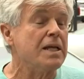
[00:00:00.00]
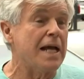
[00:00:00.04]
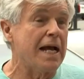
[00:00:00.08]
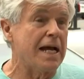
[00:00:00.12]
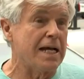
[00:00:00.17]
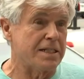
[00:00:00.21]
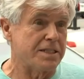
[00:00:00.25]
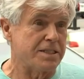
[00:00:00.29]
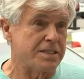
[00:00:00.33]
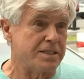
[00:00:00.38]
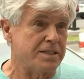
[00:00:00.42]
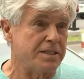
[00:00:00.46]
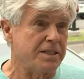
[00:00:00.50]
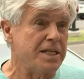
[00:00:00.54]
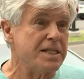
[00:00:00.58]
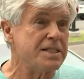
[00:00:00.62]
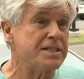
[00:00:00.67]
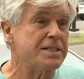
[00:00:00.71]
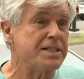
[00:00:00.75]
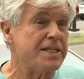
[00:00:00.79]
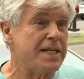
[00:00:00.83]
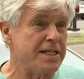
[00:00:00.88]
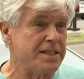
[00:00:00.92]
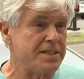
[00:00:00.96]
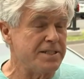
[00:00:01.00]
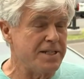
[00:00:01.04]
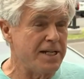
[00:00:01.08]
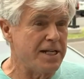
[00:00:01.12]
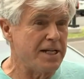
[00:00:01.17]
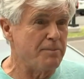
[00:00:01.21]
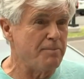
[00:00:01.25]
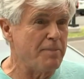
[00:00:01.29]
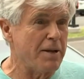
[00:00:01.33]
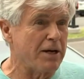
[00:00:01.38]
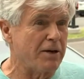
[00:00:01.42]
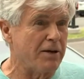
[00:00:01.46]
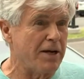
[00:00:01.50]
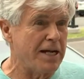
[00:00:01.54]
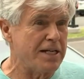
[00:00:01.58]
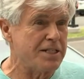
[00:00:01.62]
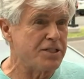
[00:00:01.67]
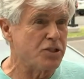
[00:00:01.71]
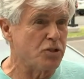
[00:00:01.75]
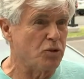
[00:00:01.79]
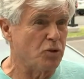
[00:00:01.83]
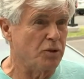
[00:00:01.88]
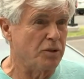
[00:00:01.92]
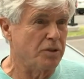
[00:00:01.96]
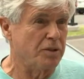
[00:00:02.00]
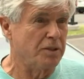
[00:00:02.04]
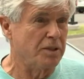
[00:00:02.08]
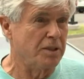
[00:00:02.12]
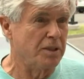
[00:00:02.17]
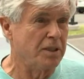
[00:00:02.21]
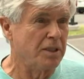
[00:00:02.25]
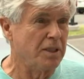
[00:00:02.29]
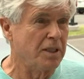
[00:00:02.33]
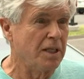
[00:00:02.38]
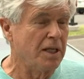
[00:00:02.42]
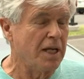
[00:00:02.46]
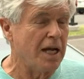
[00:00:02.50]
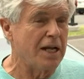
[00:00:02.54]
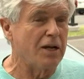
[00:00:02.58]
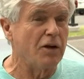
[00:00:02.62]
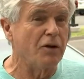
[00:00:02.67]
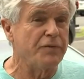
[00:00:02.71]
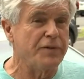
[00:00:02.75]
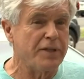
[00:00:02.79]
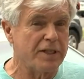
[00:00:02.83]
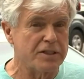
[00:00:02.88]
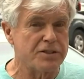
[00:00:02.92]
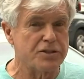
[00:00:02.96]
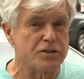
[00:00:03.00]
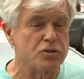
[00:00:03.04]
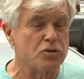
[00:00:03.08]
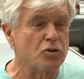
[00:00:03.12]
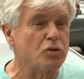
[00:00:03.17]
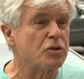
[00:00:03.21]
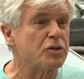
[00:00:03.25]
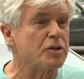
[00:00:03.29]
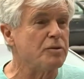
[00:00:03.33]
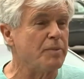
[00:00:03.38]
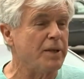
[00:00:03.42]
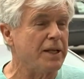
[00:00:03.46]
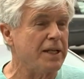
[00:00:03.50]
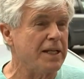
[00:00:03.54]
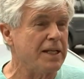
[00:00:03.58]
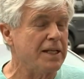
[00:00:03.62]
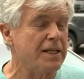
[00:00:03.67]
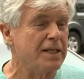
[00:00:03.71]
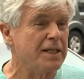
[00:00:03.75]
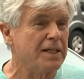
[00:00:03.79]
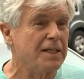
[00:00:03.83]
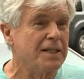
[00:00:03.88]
Yes, these kids need a better high school. I don't think the school committee